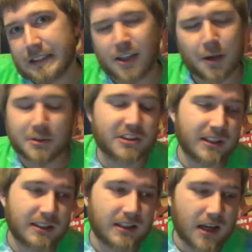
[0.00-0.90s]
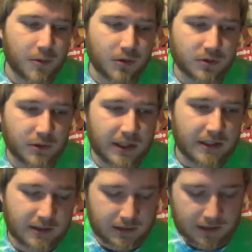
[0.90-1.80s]
No, I'm just kidding. I won't do
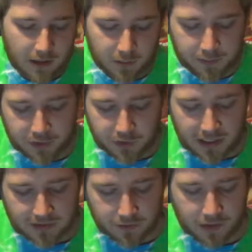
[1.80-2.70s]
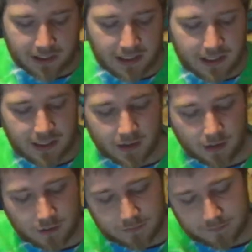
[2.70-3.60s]
that. I won't put you guys through that kind of hell.